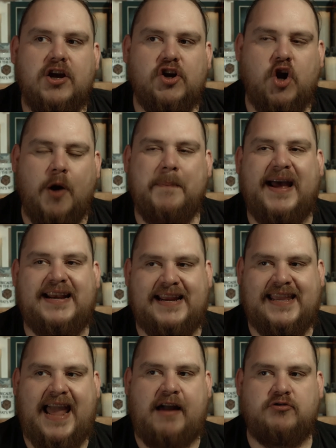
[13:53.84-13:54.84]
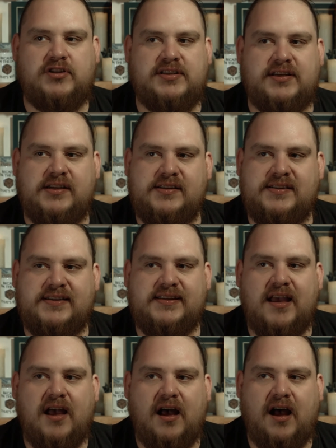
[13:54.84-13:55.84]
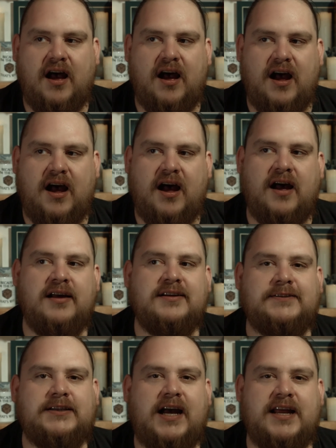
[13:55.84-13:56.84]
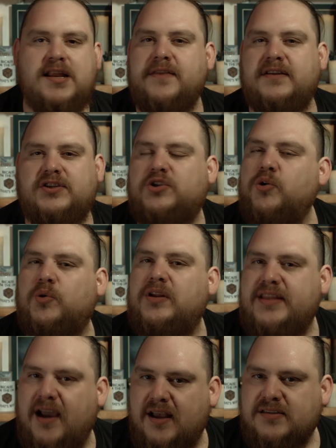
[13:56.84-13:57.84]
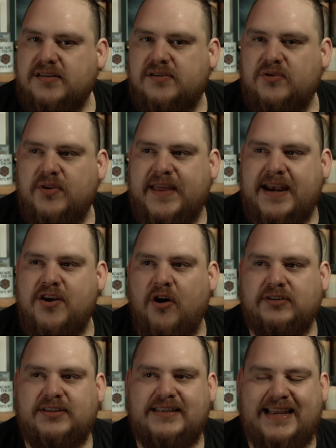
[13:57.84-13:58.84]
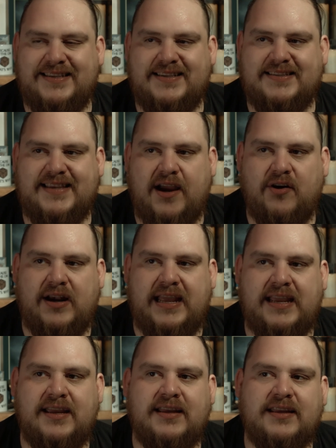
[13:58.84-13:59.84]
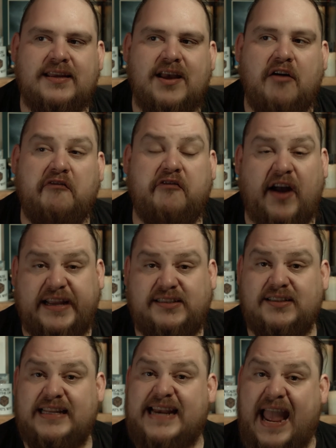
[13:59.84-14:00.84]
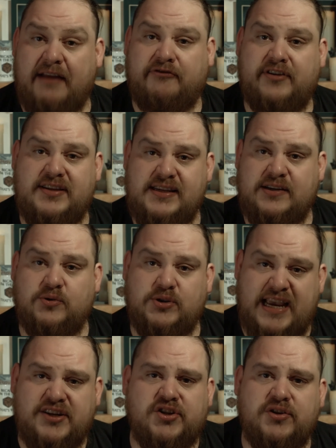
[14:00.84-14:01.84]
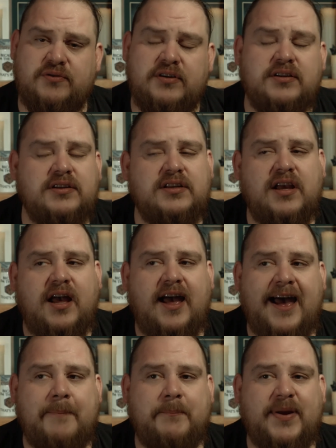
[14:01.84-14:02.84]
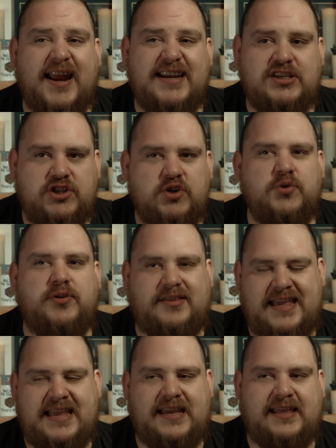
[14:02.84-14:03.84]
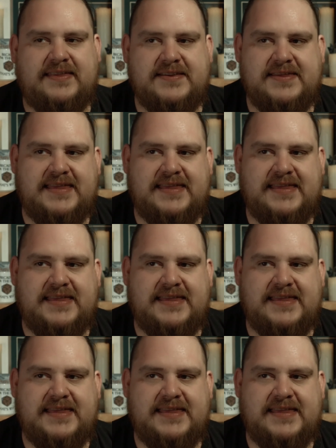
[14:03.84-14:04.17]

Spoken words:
combat encounters are another tool in the arsenal. They're not necessarily vital in every single session, but I do think that